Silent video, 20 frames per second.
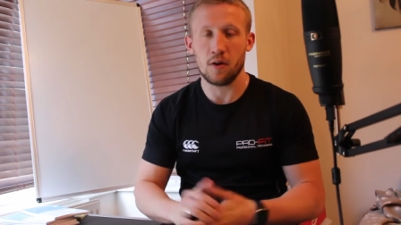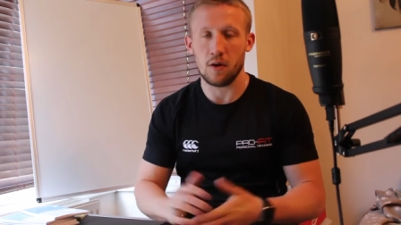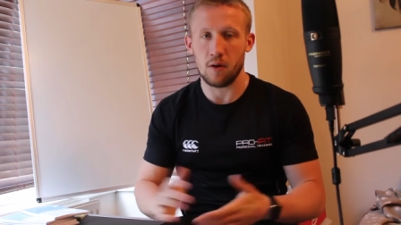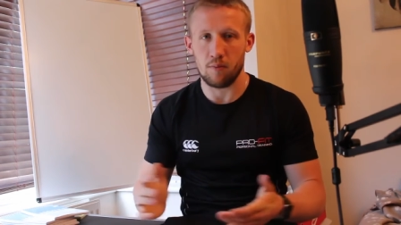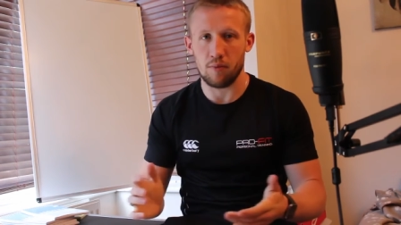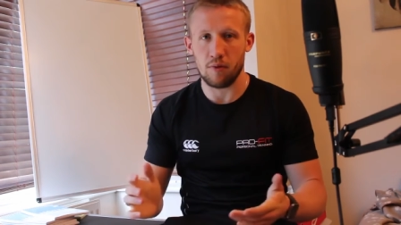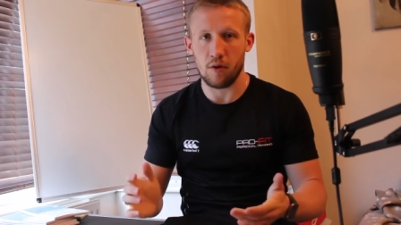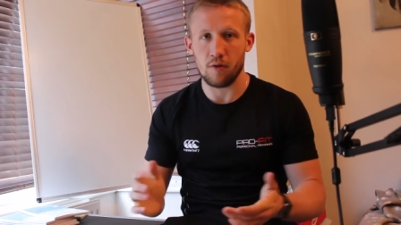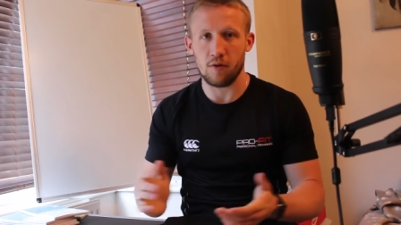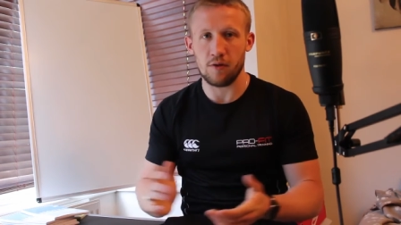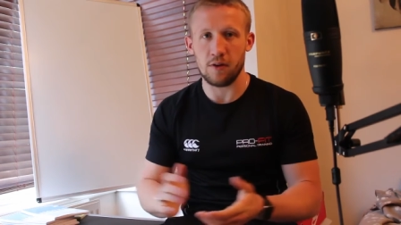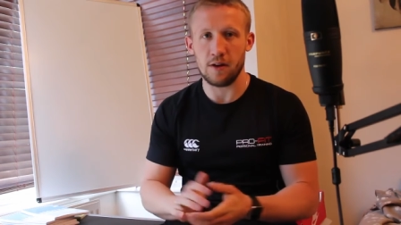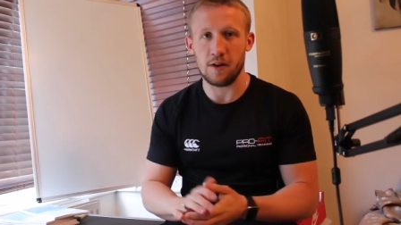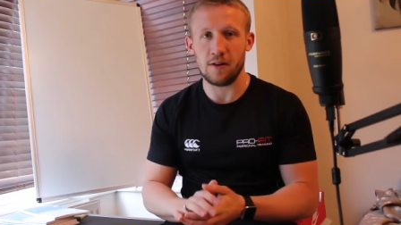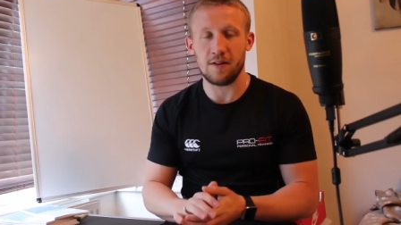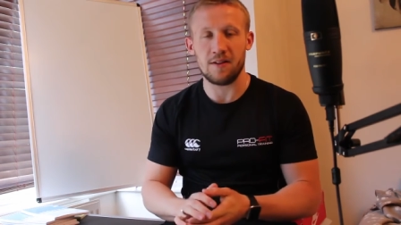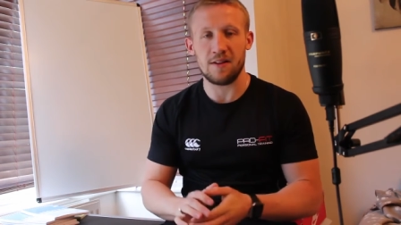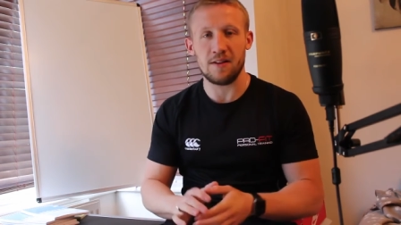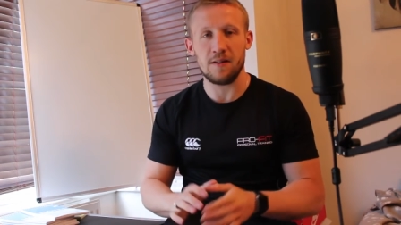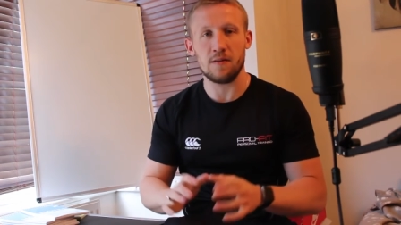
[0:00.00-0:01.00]
of
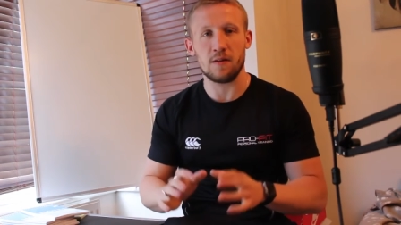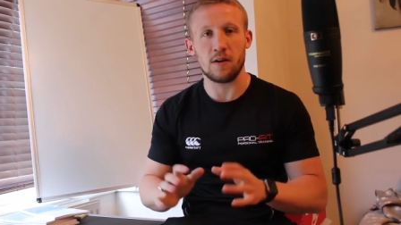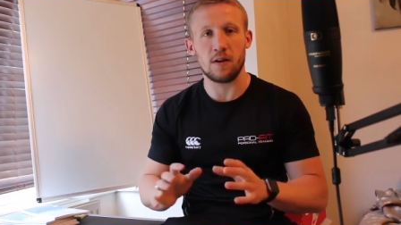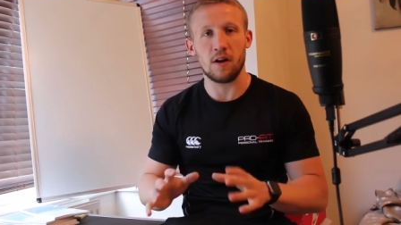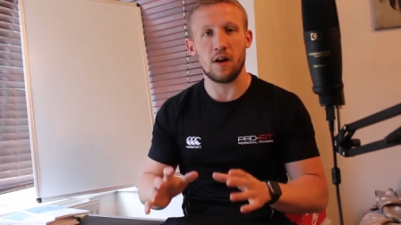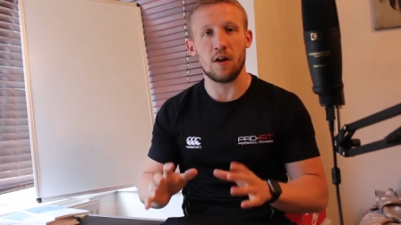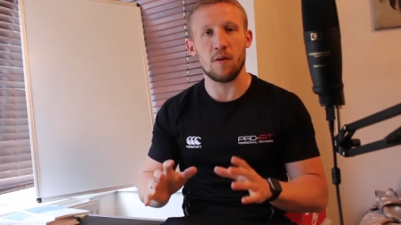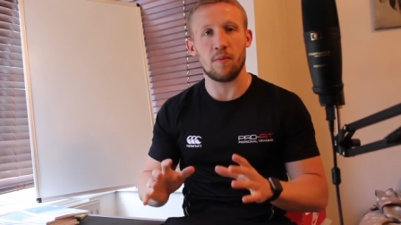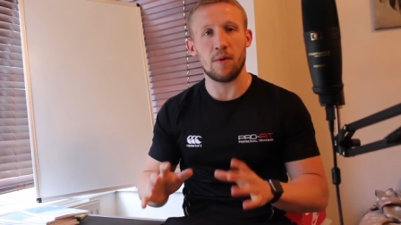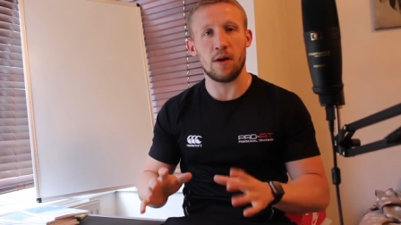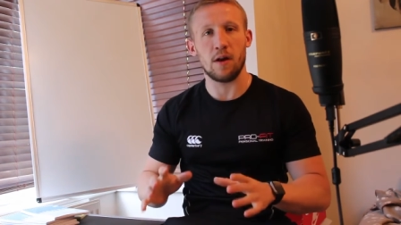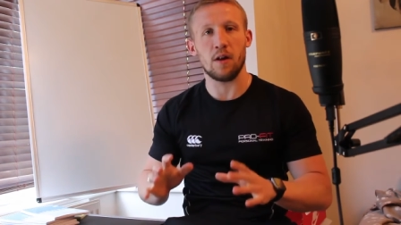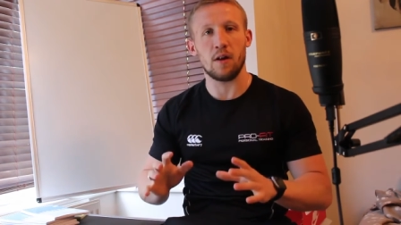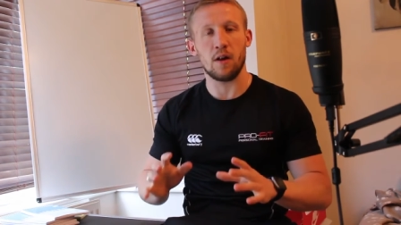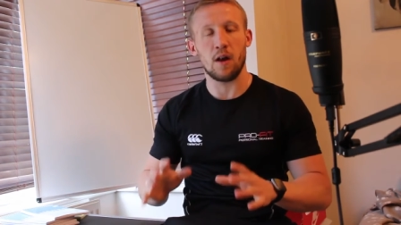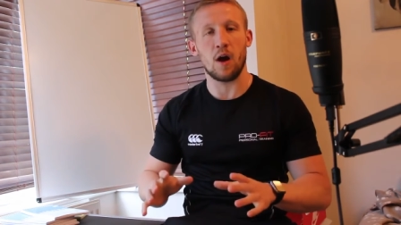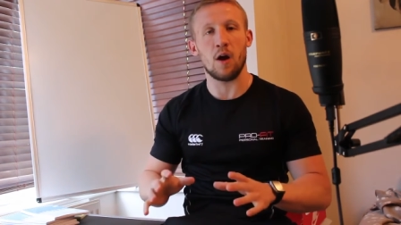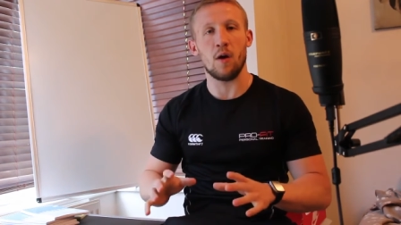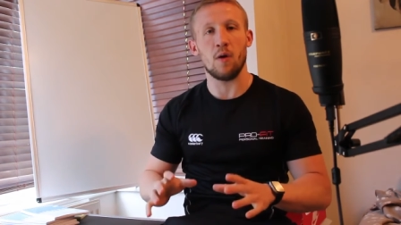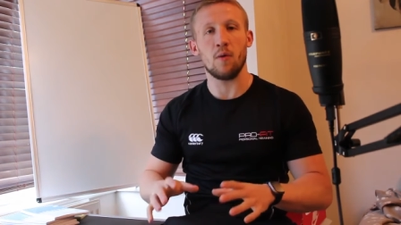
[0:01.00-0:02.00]
protein seems a little bit
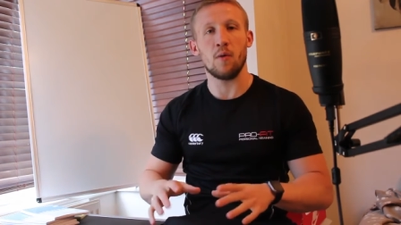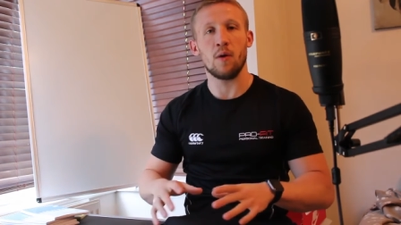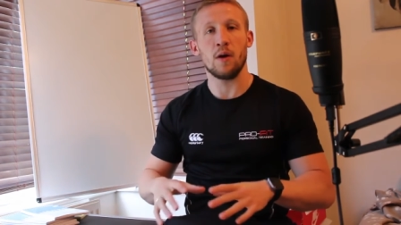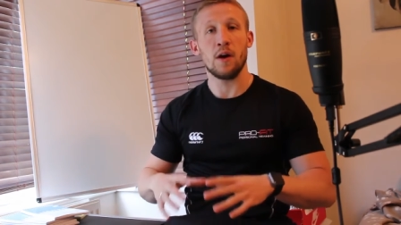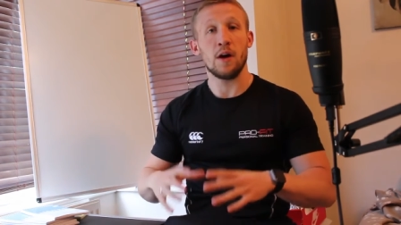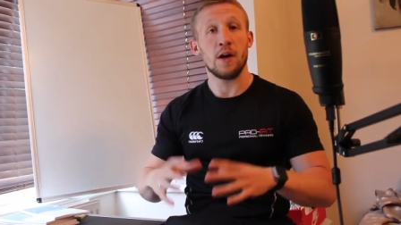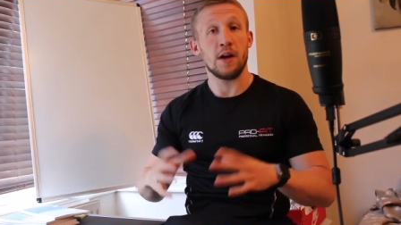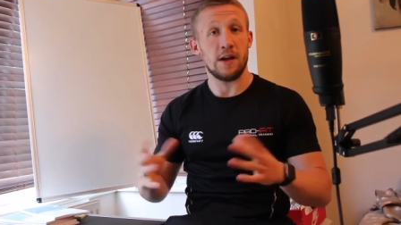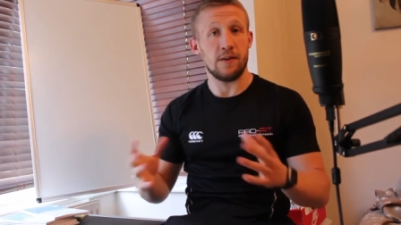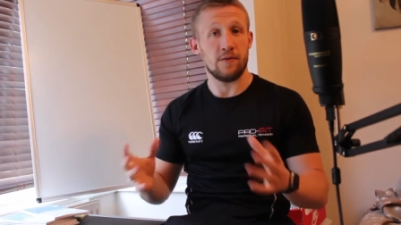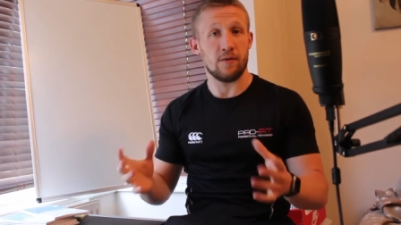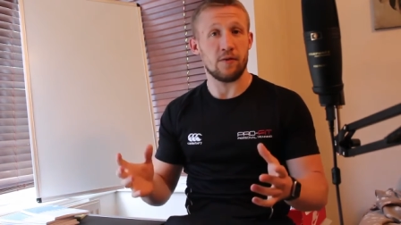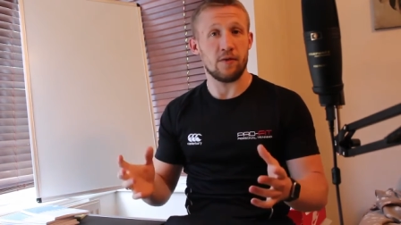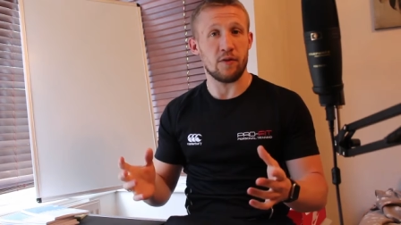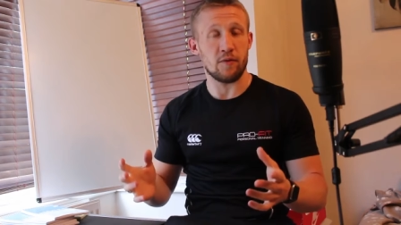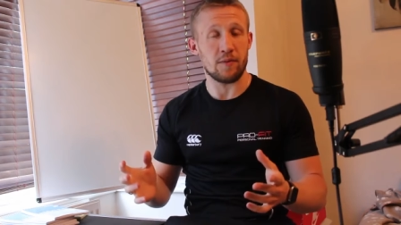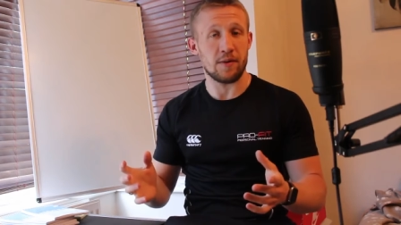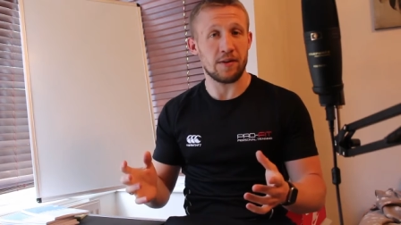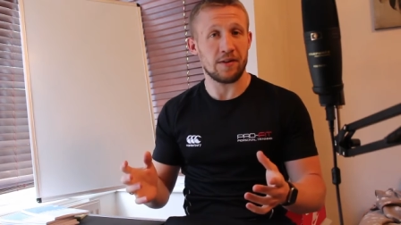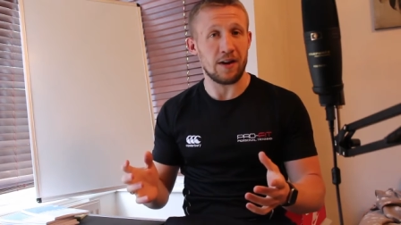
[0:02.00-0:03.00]
low even
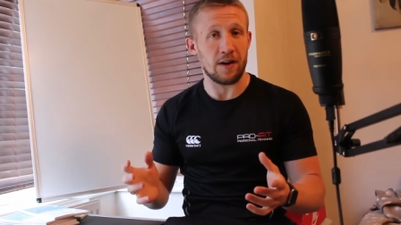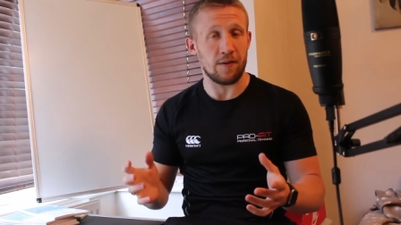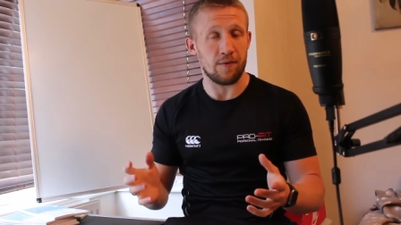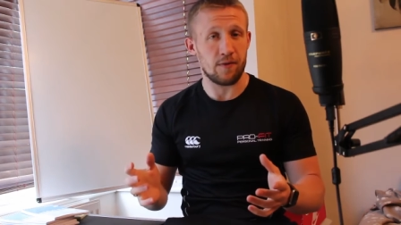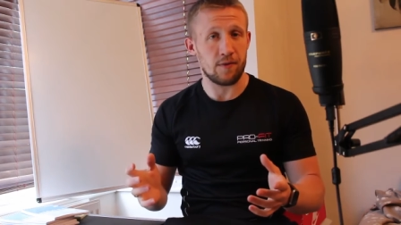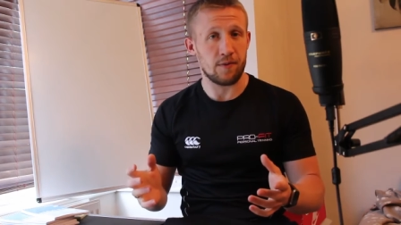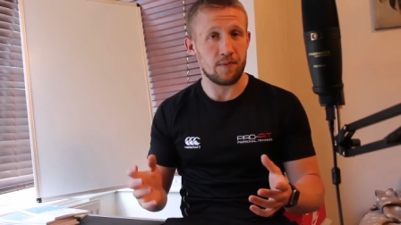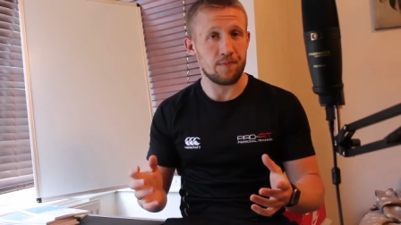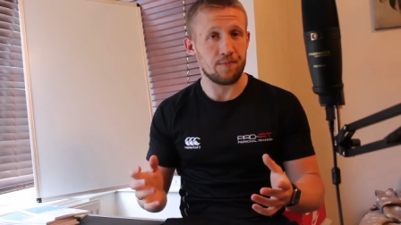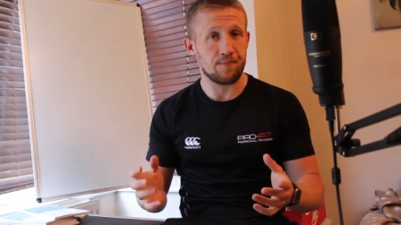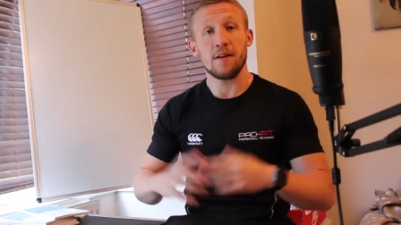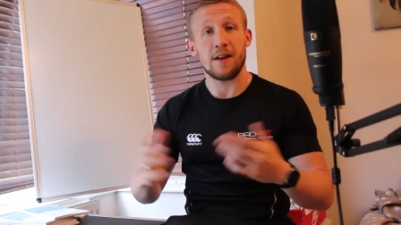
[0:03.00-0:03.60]
for myself.